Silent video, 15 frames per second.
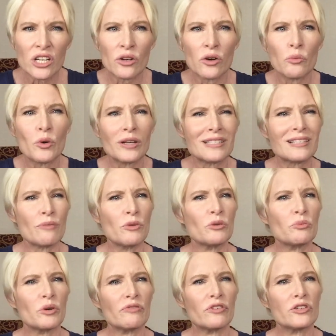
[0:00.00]
or what some
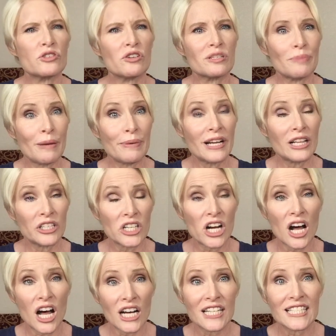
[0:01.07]
would refer to as maybe
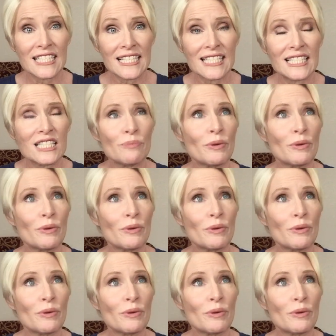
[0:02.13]
claircognizance,